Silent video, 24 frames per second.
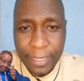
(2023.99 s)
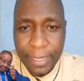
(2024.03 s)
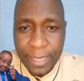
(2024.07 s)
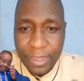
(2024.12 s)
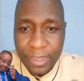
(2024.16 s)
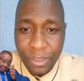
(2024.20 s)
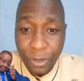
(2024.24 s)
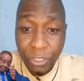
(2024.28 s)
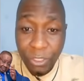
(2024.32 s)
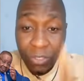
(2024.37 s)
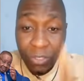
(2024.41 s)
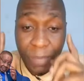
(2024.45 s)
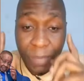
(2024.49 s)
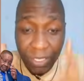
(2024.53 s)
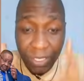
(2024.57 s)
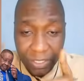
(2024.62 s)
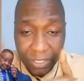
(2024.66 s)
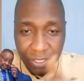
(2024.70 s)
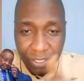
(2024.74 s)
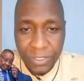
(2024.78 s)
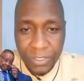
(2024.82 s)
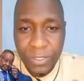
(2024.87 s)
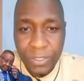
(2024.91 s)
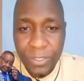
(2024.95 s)
those
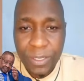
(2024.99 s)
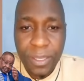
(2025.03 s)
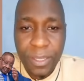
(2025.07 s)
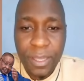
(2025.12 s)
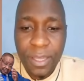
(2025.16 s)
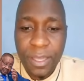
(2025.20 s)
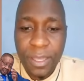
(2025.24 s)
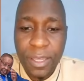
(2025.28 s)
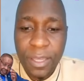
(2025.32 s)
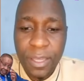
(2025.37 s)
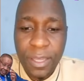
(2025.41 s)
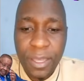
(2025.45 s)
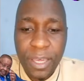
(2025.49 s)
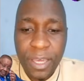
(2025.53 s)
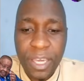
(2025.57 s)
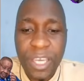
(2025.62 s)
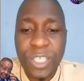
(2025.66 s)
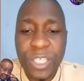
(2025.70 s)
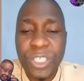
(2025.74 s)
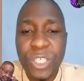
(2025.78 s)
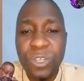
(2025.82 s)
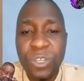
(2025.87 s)
messages, he is